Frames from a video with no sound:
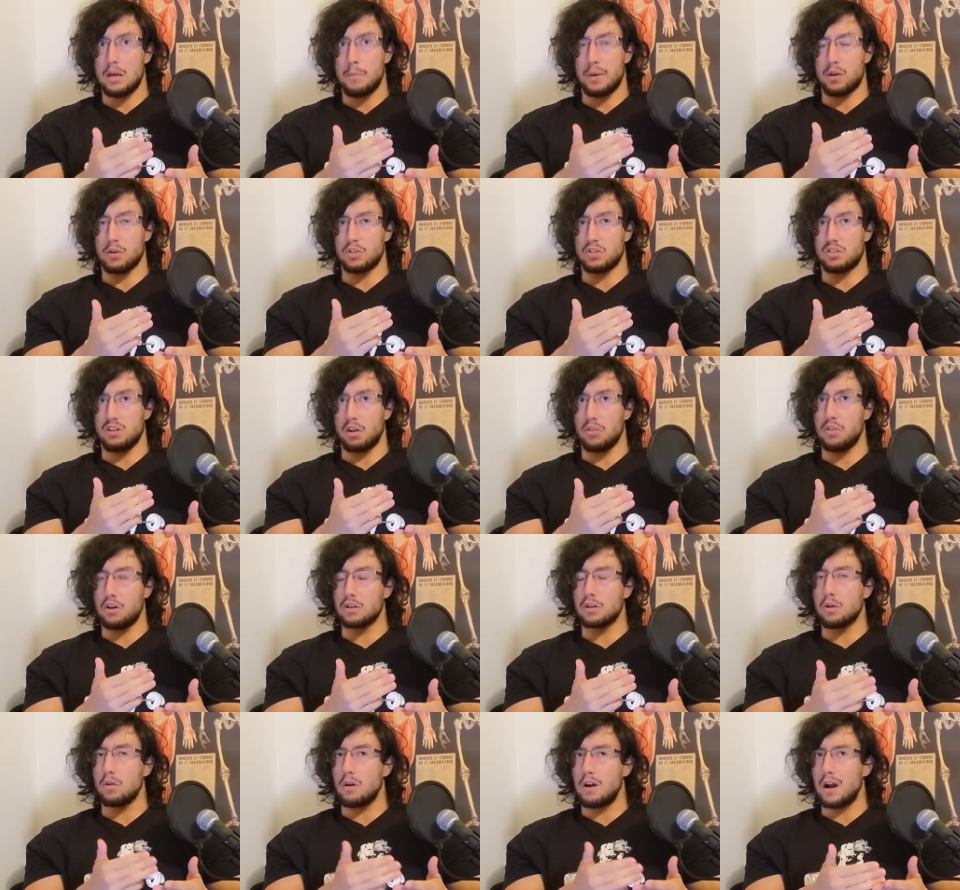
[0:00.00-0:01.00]
because they're
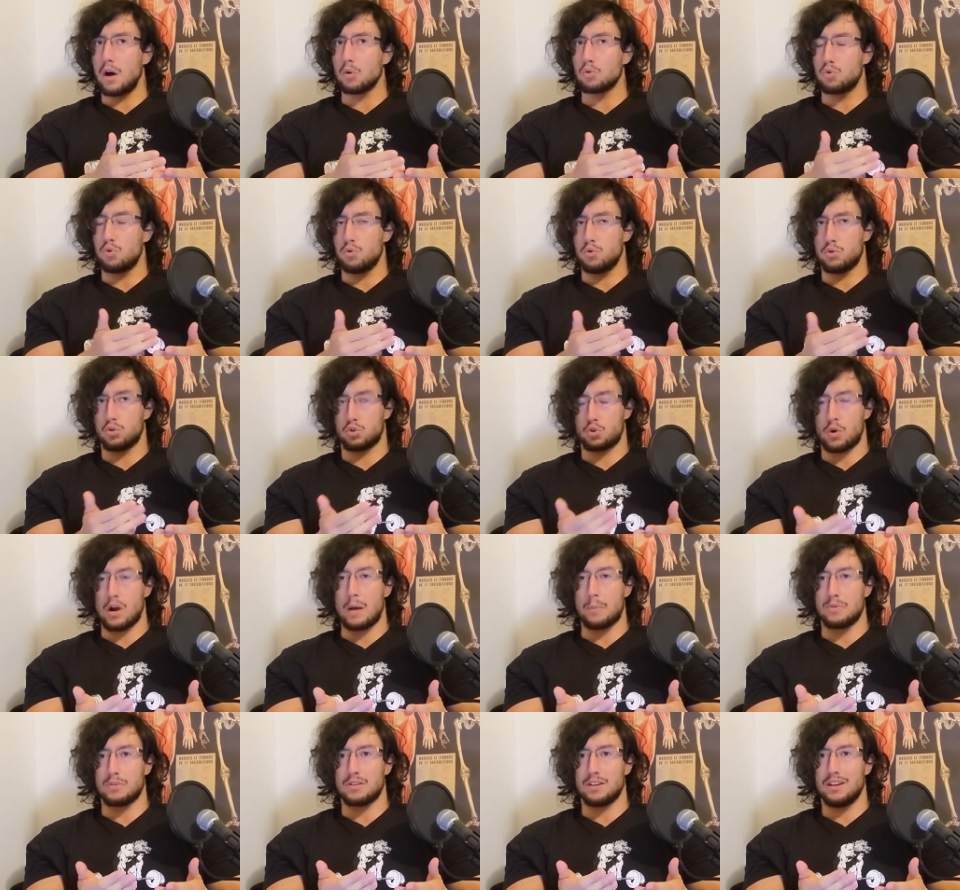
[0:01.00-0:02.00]
not allowed to use
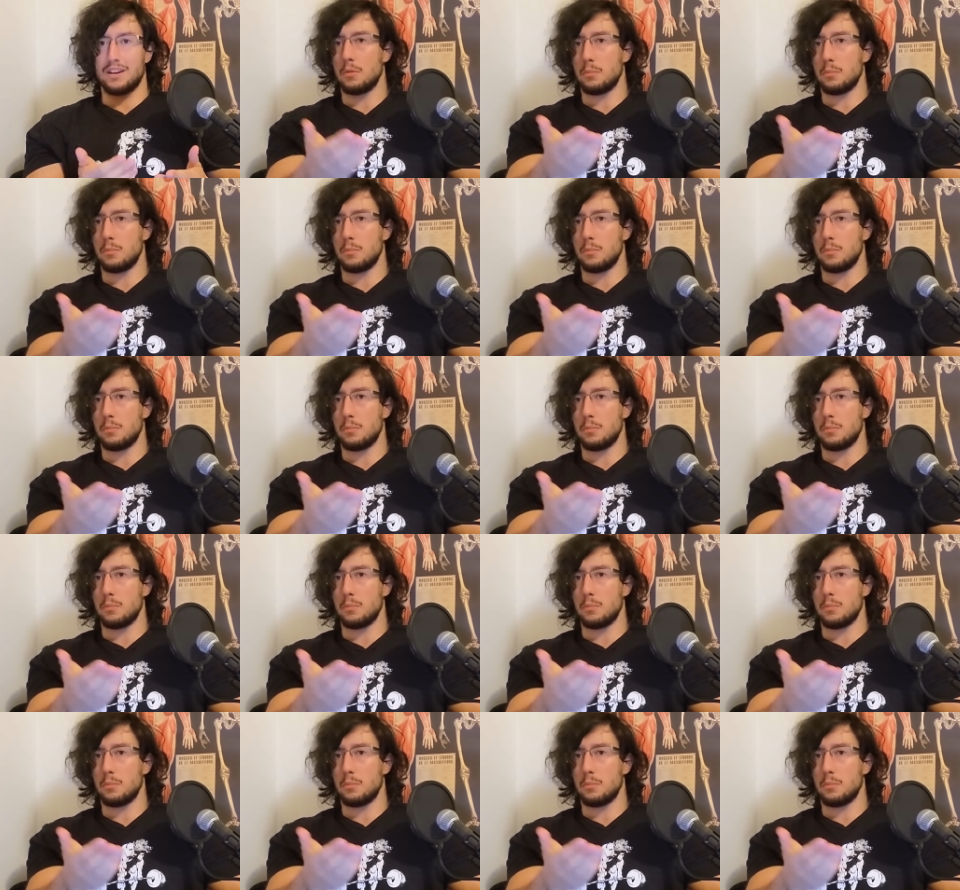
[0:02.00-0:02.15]
straps.